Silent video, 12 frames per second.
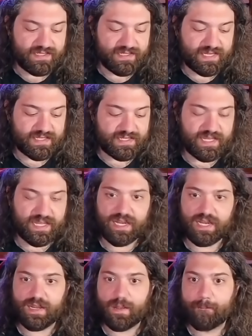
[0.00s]

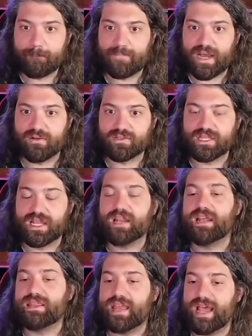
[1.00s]
16 pound
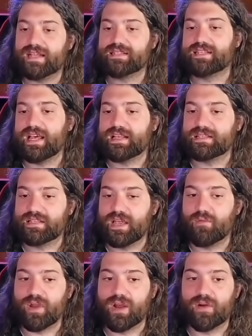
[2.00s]
sign. And that says
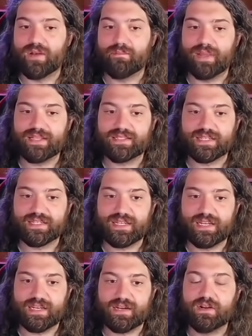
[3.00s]
that we are in base
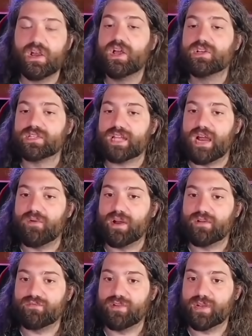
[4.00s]
16 here. So now
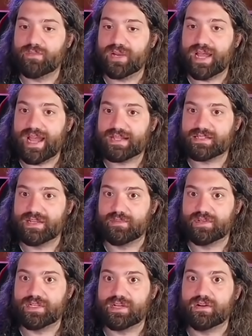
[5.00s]
we are free to put hex
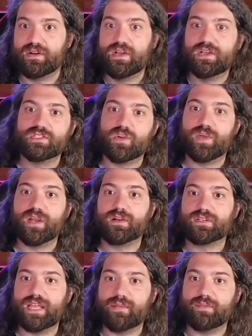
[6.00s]
numbers here. So in
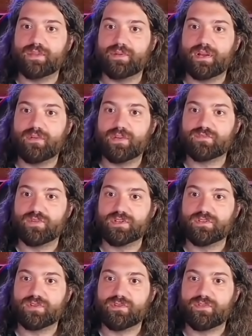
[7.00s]
our example up here, we use
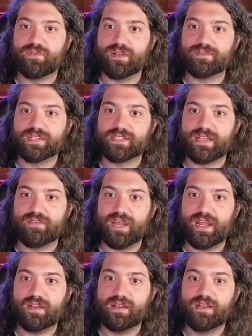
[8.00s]
1, 2, 3, 4, 5, 6, 7,
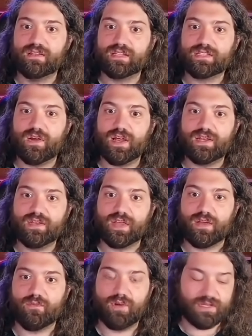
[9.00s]
8. Let's go ahead and do
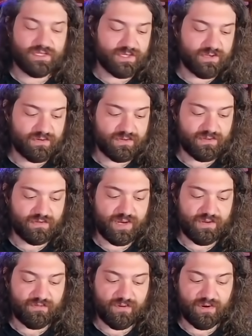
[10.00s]
that. 1, 2,
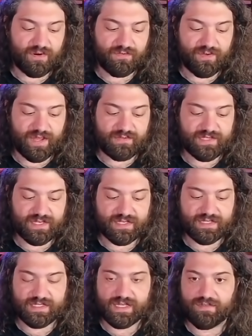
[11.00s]
3, 4, 5,
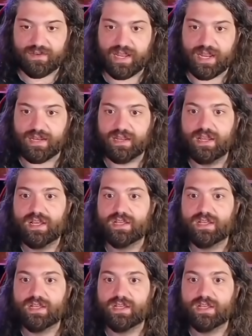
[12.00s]
6, 7, 8.